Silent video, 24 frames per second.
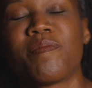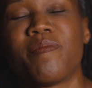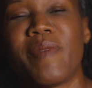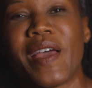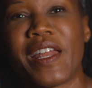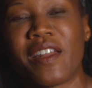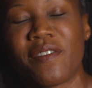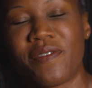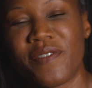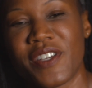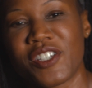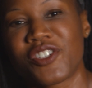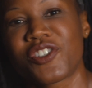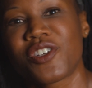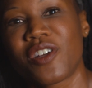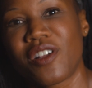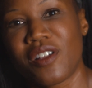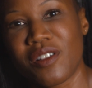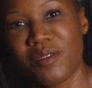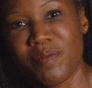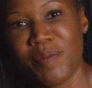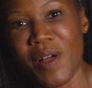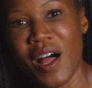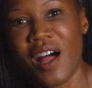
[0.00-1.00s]

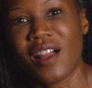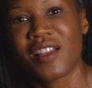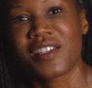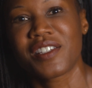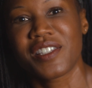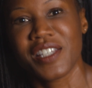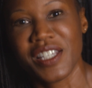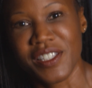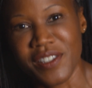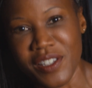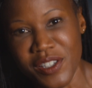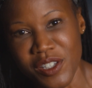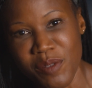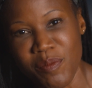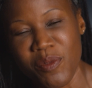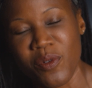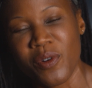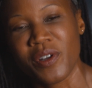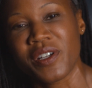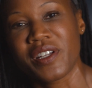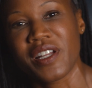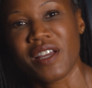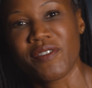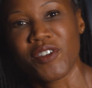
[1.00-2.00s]
beneficial policies that
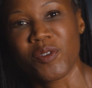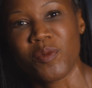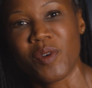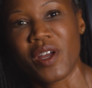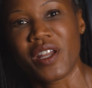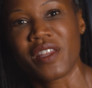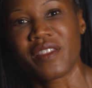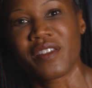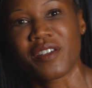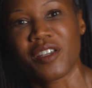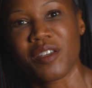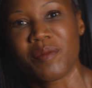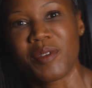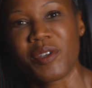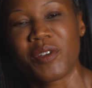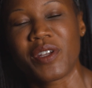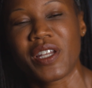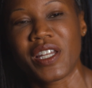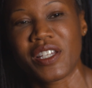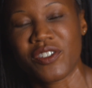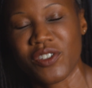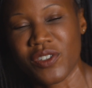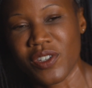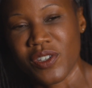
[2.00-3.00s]
supported everyone in the
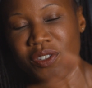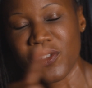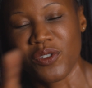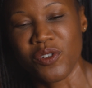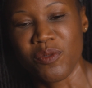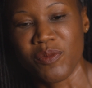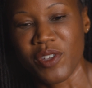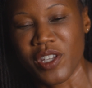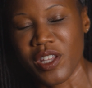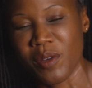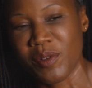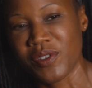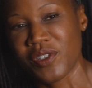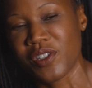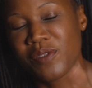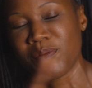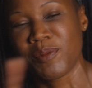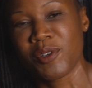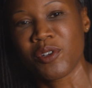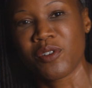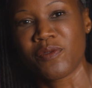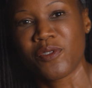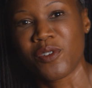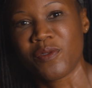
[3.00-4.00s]
community and just assumed that there was this
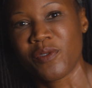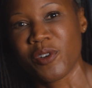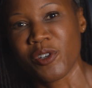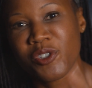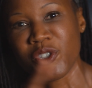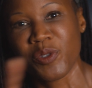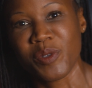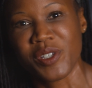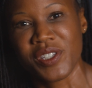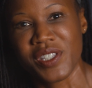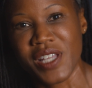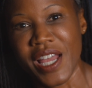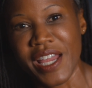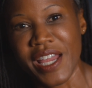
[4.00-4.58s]
beautiful virtuous